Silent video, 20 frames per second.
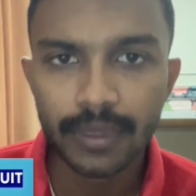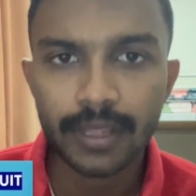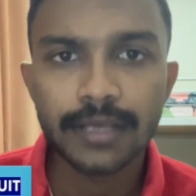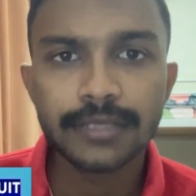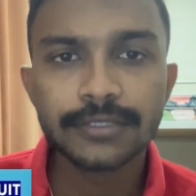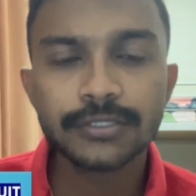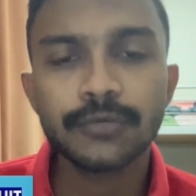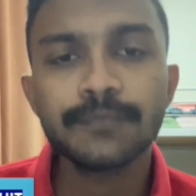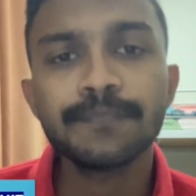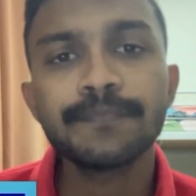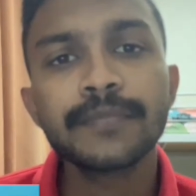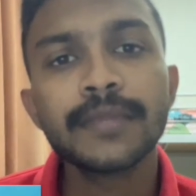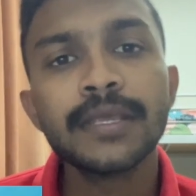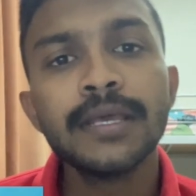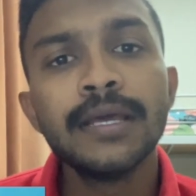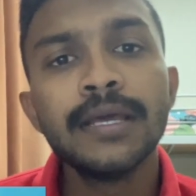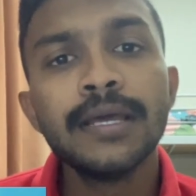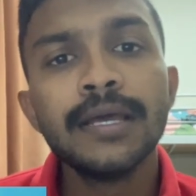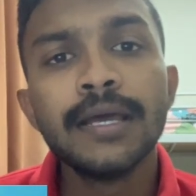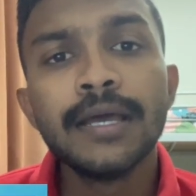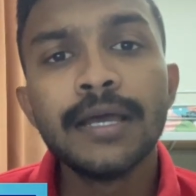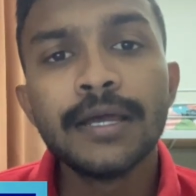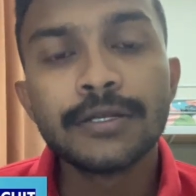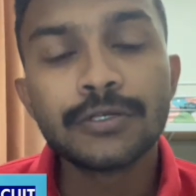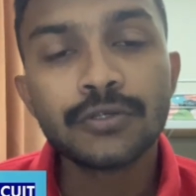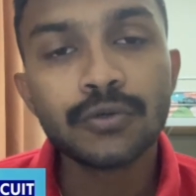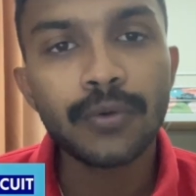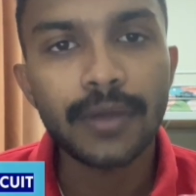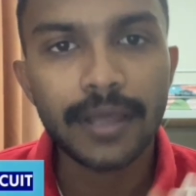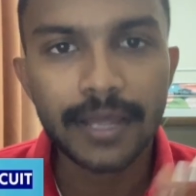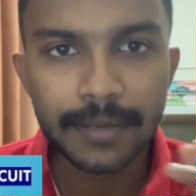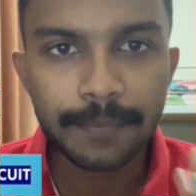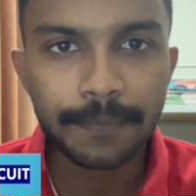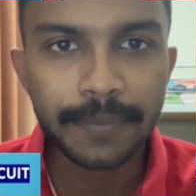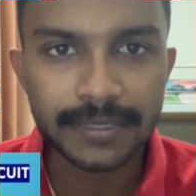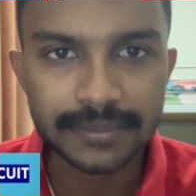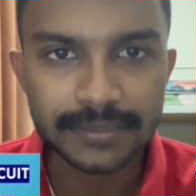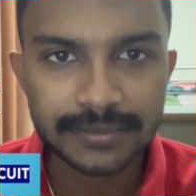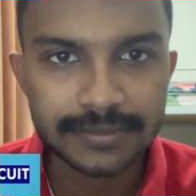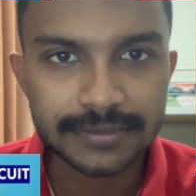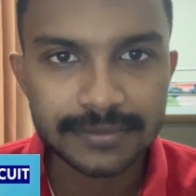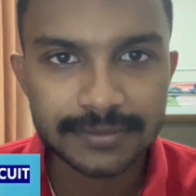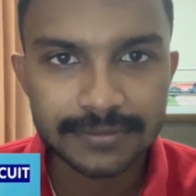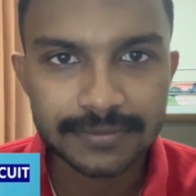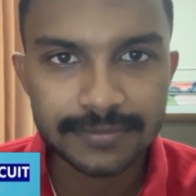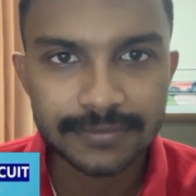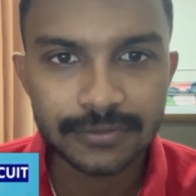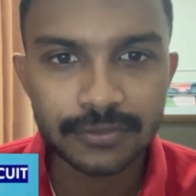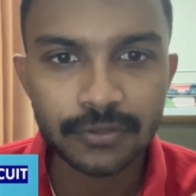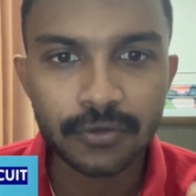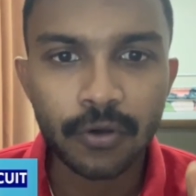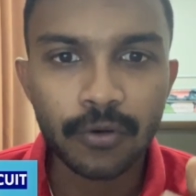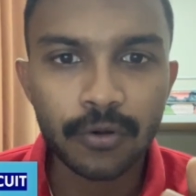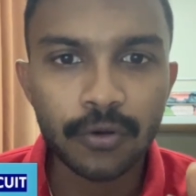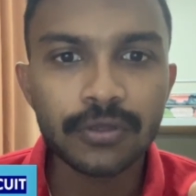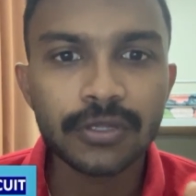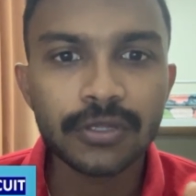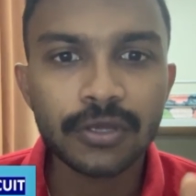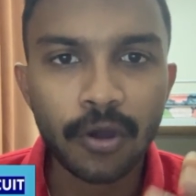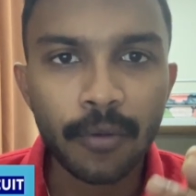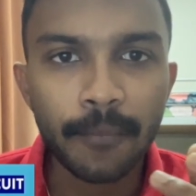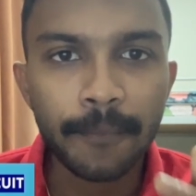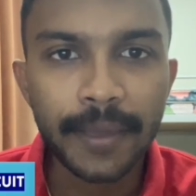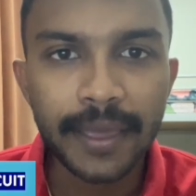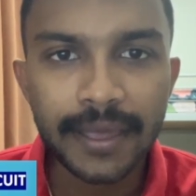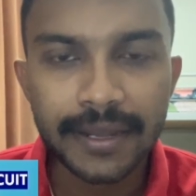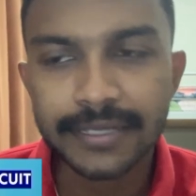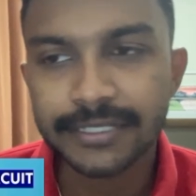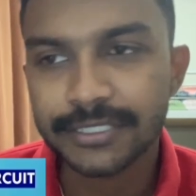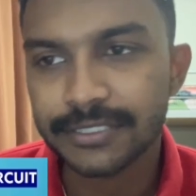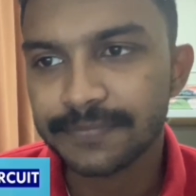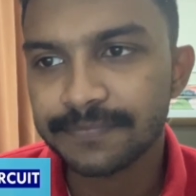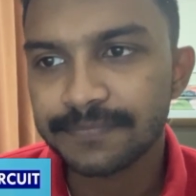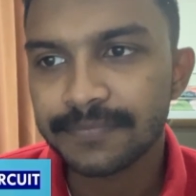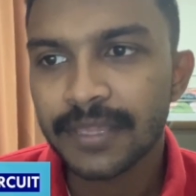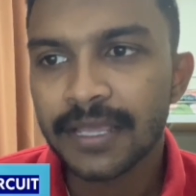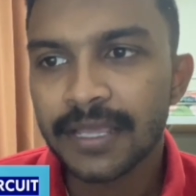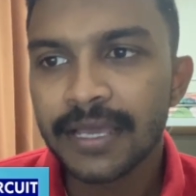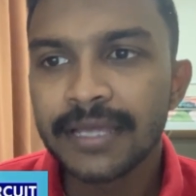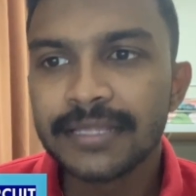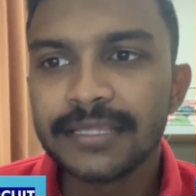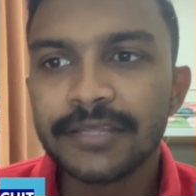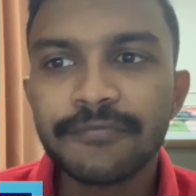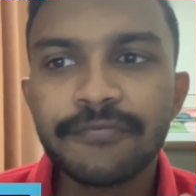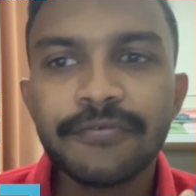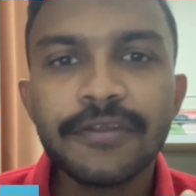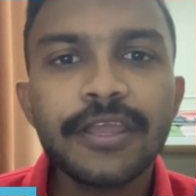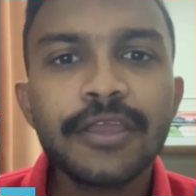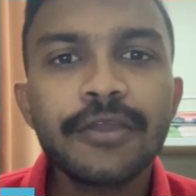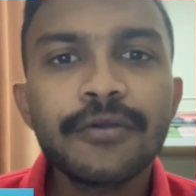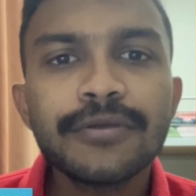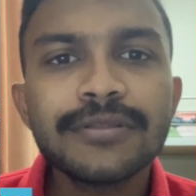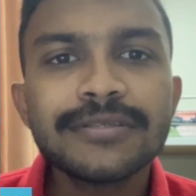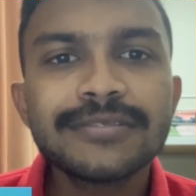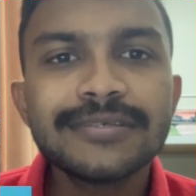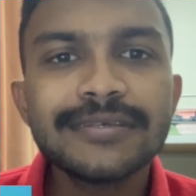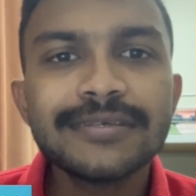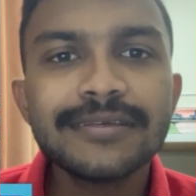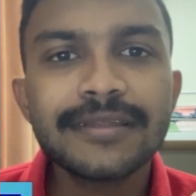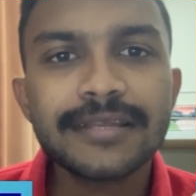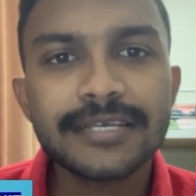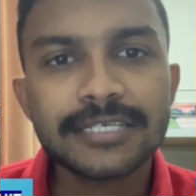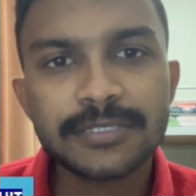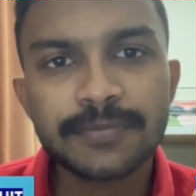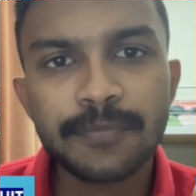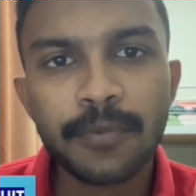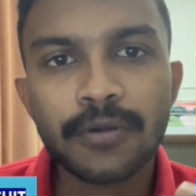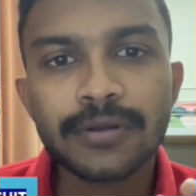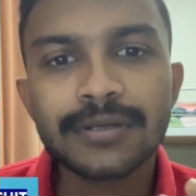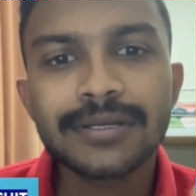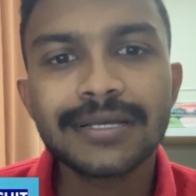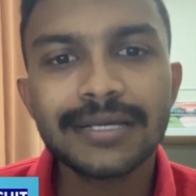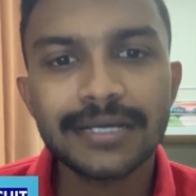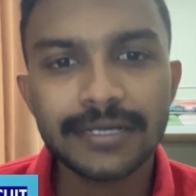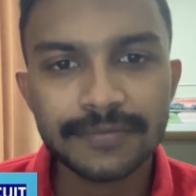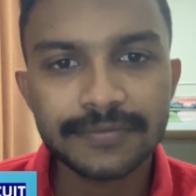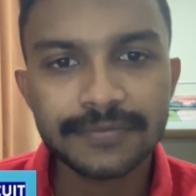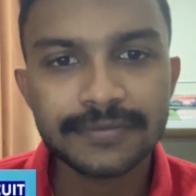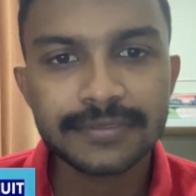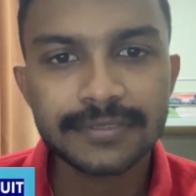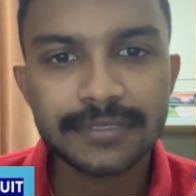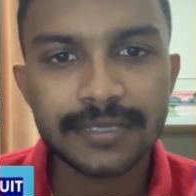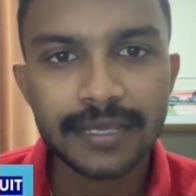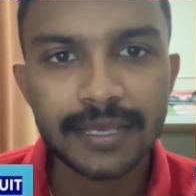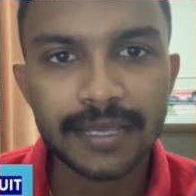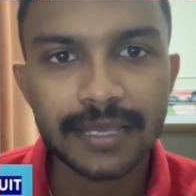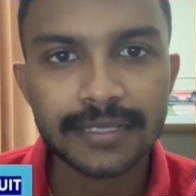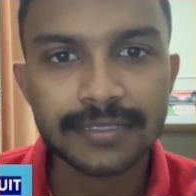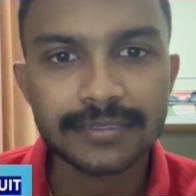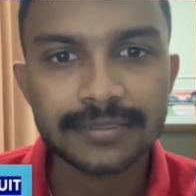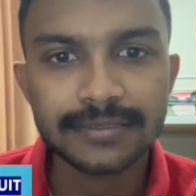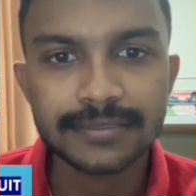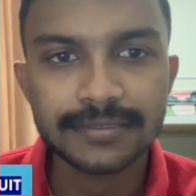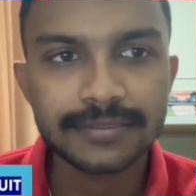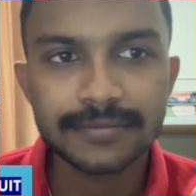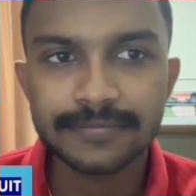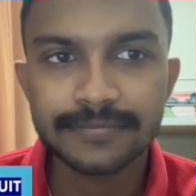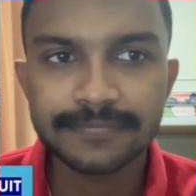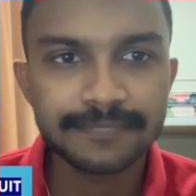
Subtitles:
So to help us to do the comparison, the frequency response curves as